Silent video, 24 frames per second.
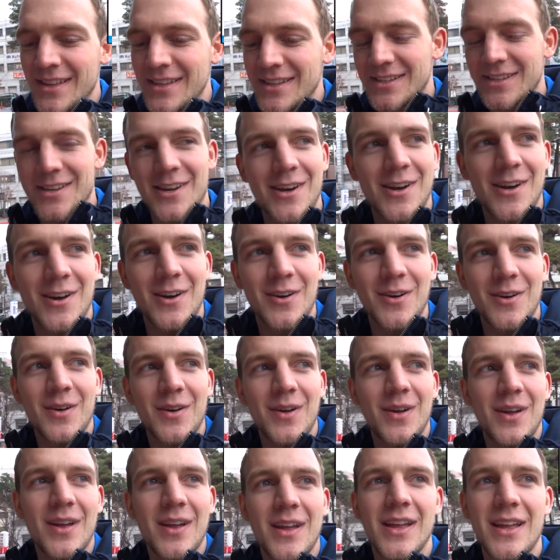So
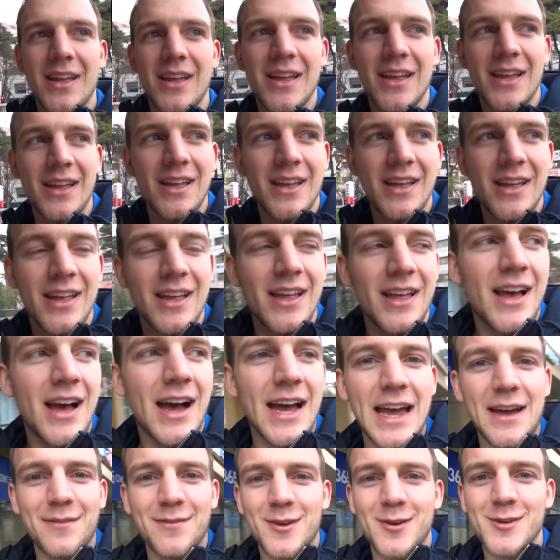I
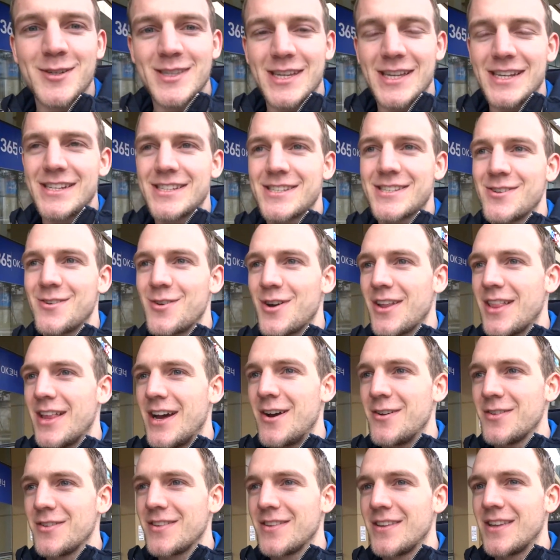have those things sorted
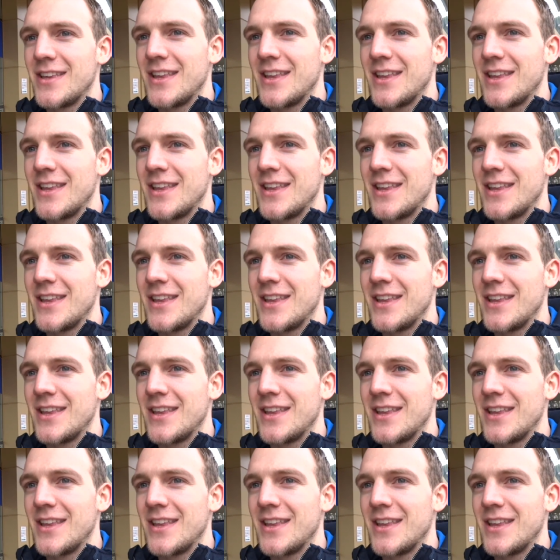out.